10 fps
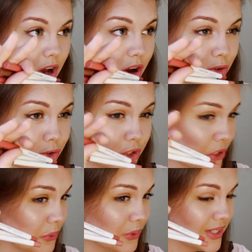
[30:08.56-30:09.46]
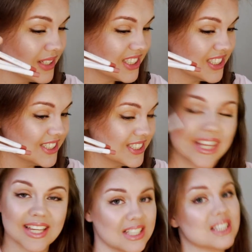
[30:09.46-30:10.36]
on June
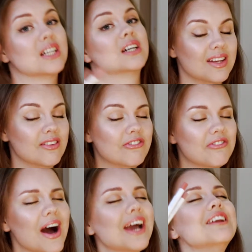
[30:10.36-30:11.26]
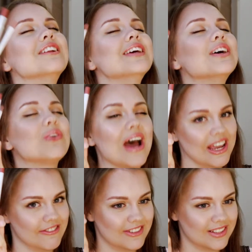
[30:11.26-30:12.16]
6th, and it finally
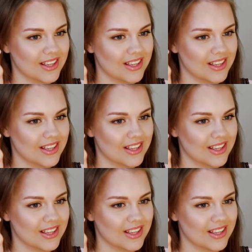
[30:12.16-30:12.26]
arrived.